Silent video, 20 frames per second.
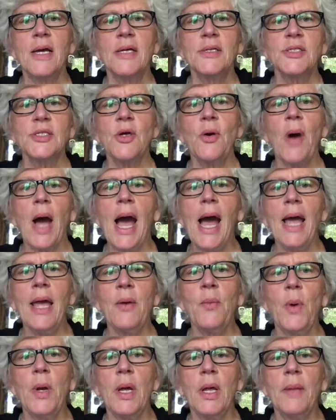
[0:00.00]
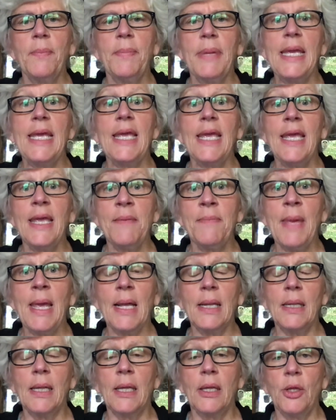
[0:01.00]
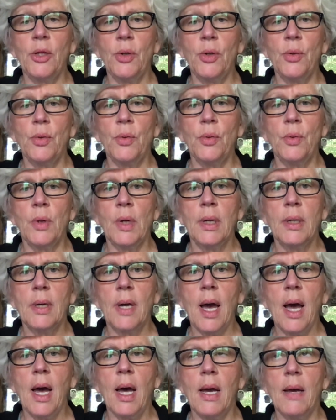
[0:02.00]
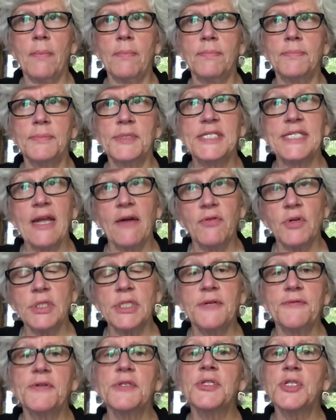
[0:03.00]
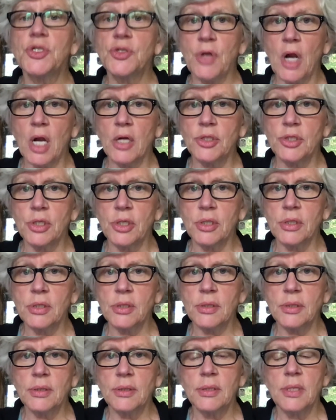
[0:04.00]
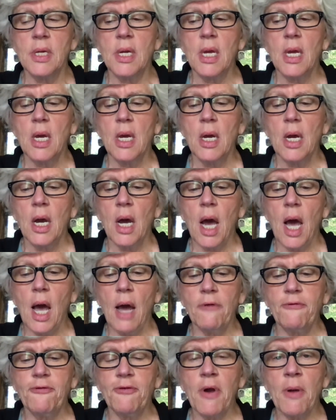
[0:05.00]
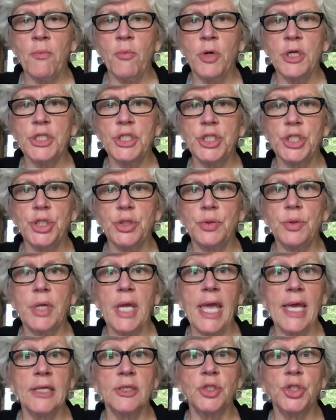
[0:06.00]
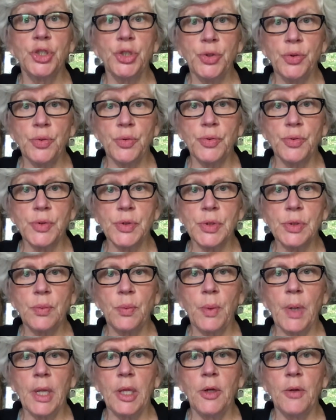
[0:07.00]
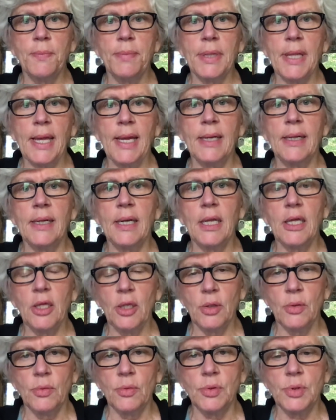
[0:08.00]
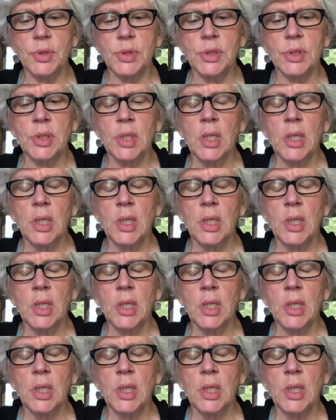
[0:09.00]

So I will be emailing you several different structures from which you can choose what you plan to use